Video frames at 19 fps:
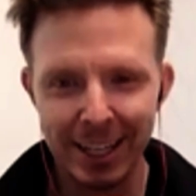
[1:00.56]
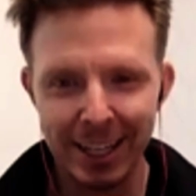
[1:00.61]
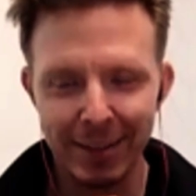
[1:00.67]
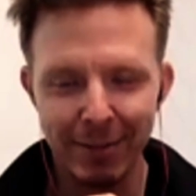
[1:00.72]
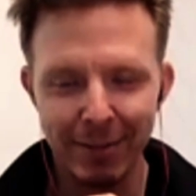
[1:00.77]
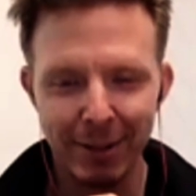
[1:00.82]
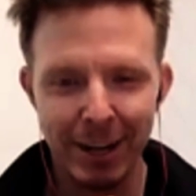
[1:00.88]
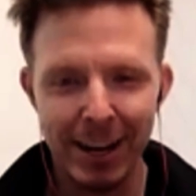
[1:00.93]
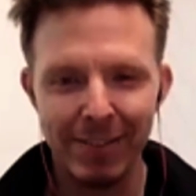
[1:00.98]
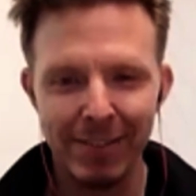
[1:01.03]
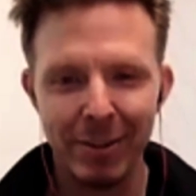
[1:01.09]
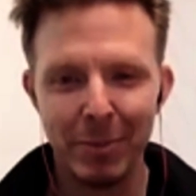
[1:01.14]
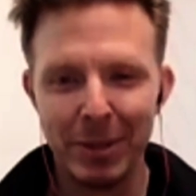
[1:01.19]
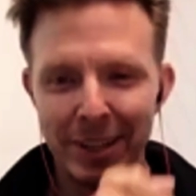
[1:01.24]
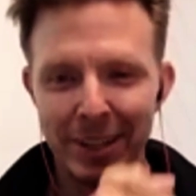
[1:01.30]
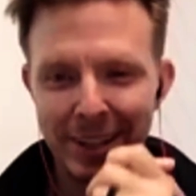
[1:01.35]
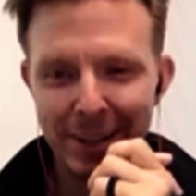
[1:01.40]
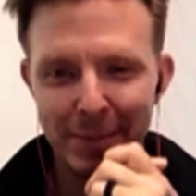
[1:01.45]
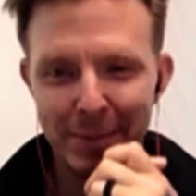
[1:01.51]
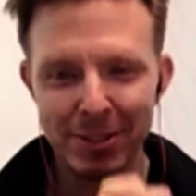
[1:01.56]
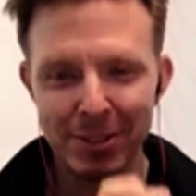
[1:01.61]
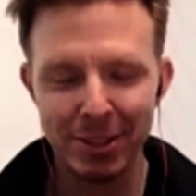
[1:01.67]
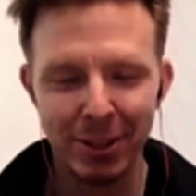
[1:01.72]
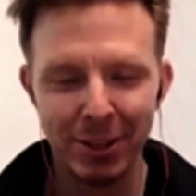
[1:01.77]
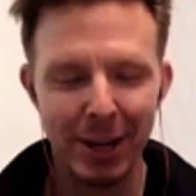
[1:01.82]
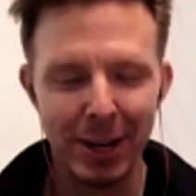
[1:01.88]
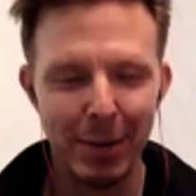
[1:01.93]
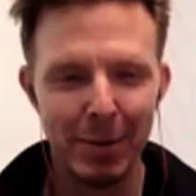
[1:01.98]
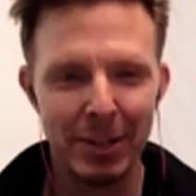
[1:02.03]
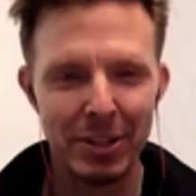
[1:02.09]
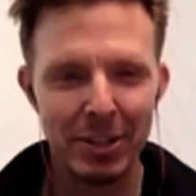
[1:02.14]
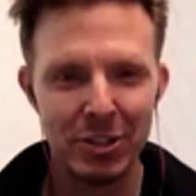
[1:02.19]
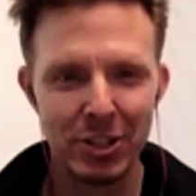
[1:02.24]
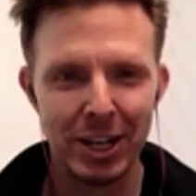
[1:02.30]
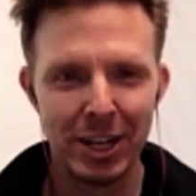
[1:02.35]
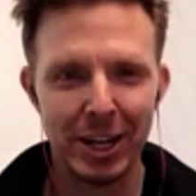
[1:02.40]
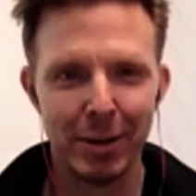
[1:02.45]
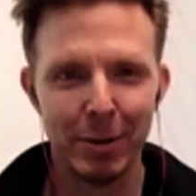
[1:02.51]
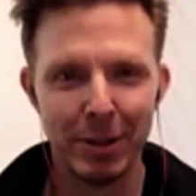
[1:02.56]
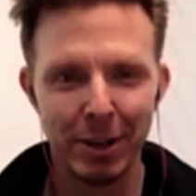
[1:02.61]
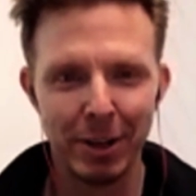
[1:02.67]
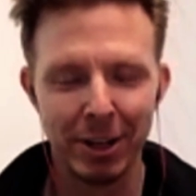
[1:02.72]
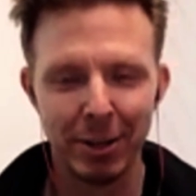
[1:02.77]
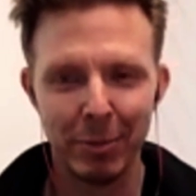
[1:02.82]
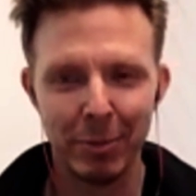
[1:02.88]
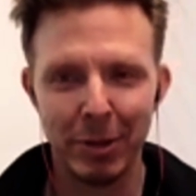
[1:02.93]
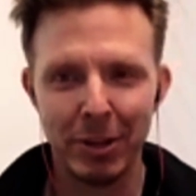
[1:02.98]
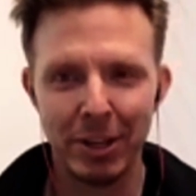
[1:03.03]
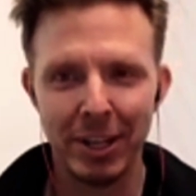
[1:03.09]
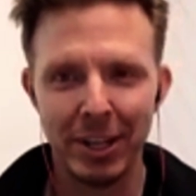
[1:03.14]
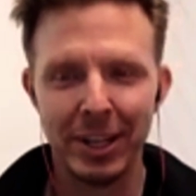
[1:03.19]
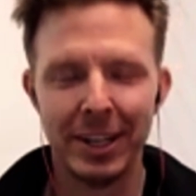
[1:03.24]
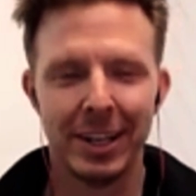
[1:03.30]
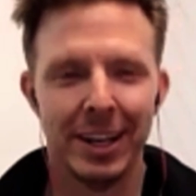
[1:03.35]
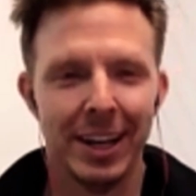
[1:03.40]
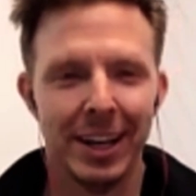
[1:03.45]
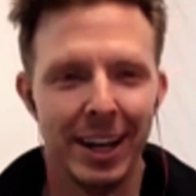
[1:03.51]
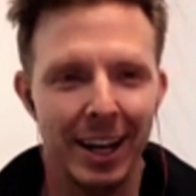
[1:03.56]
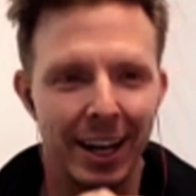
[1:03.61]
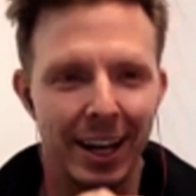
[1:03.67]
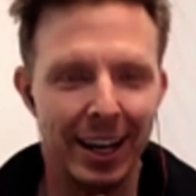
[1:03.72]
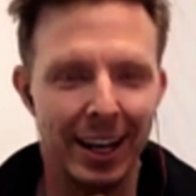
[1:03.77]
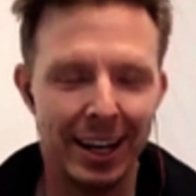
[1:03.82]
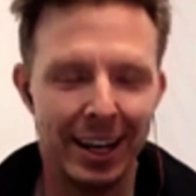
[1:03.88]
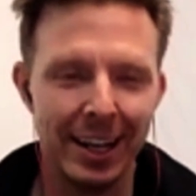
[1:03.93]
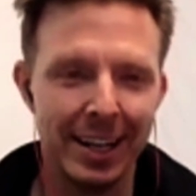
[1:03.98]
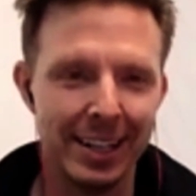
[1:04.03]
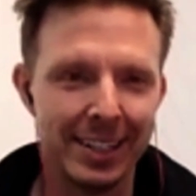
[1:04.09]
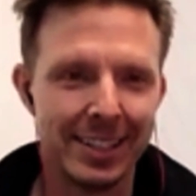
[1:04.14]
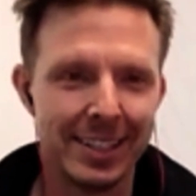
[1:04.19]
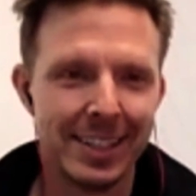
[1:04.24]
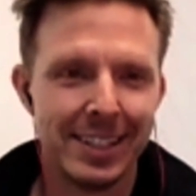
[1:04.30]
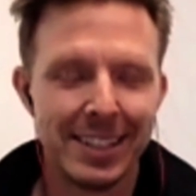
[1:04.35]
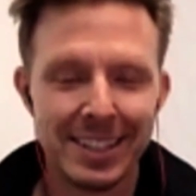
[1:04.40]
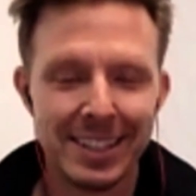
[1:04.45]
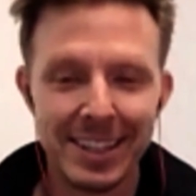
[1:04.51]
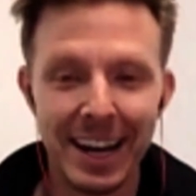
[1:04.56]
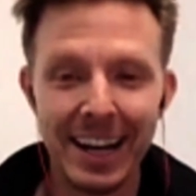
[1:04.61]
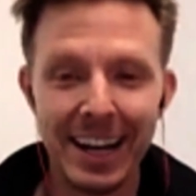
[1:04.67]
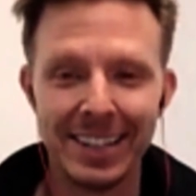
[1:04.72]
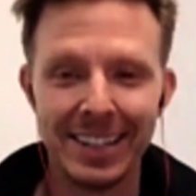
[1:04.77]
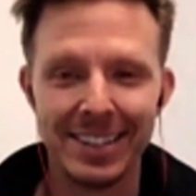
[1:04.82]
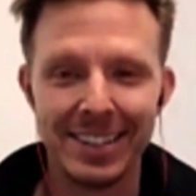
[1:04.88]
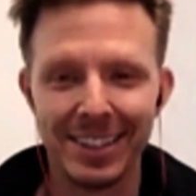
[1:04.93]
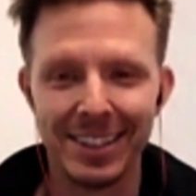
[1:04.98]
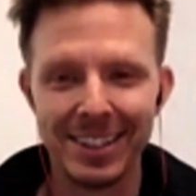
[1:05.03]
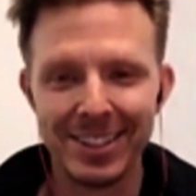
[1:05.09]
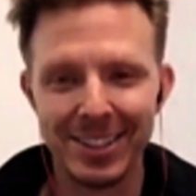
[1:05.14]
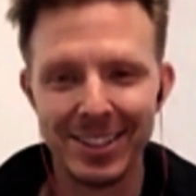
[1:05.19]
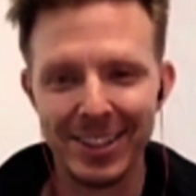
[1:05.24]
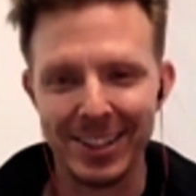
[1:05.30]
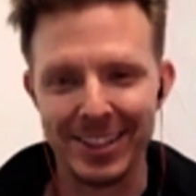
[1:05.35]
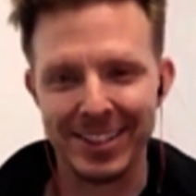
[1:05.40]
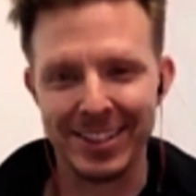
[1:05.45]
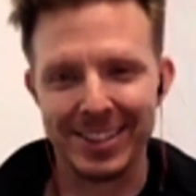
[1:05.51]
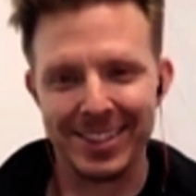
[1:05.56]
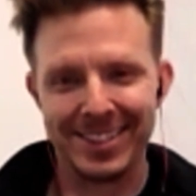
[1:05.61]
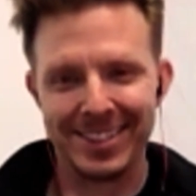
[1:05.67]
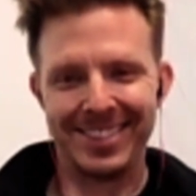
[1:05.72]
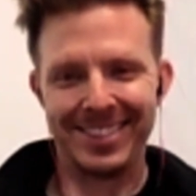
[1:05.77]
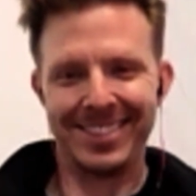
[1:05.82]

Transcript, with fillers: Thank you for having me. I'm so happy to share with our community, and it's exciting. So let's do this.